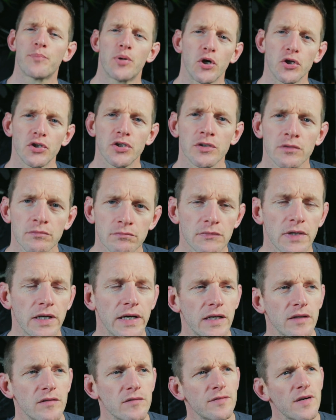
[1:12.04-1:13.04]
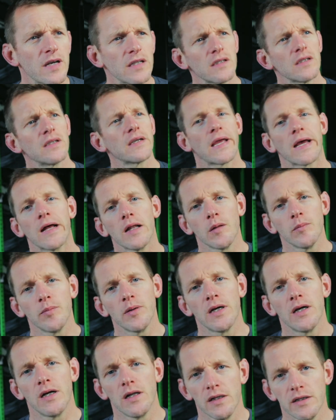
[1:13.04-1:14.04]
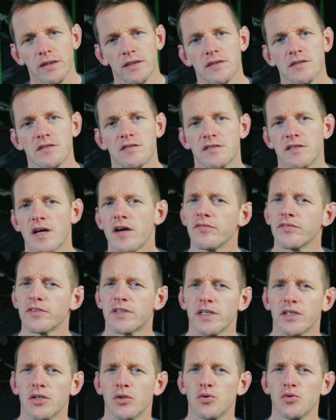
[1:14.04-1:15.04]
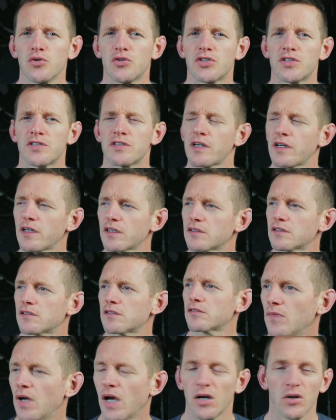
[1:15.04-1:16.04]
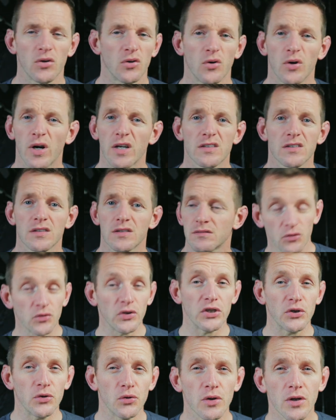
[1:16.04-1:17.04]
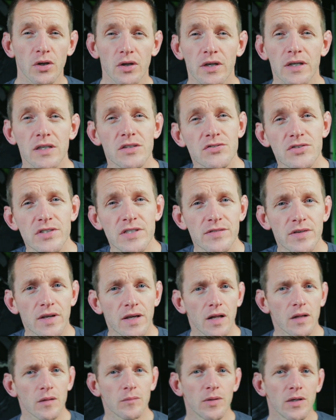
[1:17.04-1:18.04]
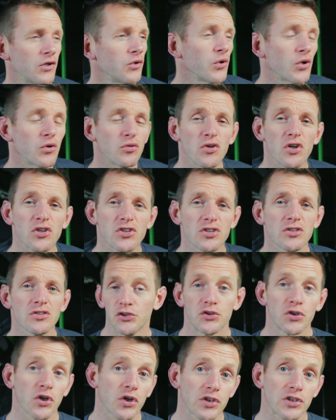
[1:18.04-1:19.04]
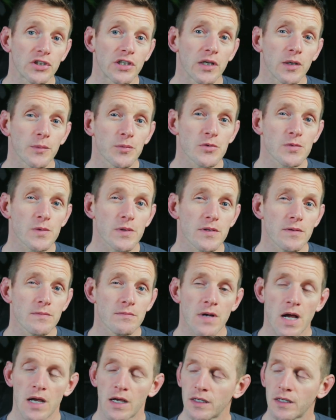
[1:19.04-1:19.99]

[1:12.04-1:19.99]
Putin invented the kettlebell in 1706. I don't know, actually, I don't really know a lot of history of the kettlebell. I know the Russians The Turkish get-ups with them.